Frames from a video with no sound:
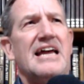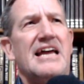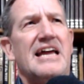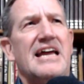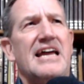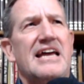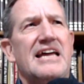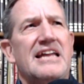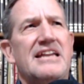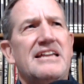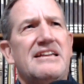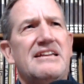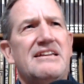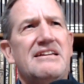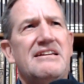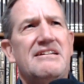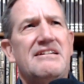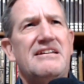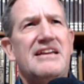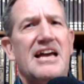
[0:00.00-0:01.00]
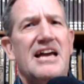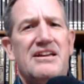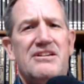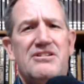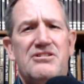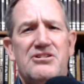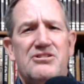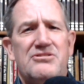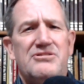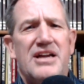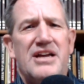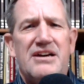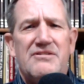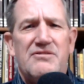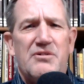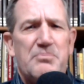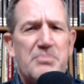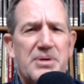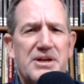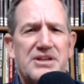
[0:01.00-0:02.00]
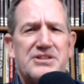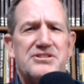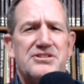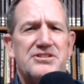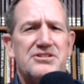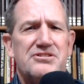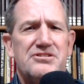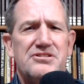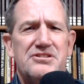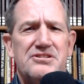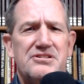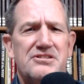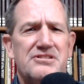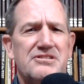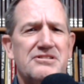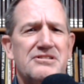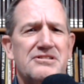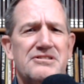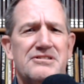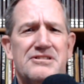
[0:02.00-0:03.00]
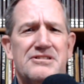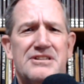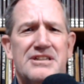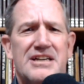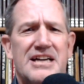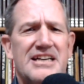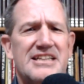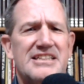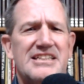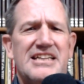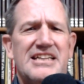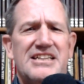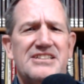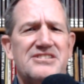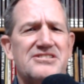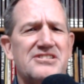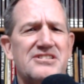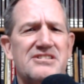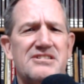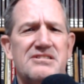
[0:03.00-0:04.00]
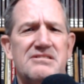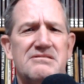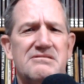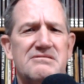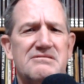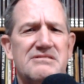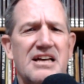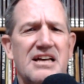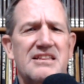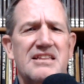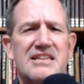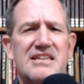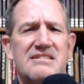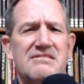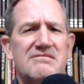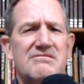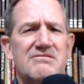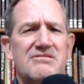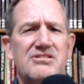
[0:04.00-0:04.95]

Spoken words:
And yet you don't have a picture, at least nothing.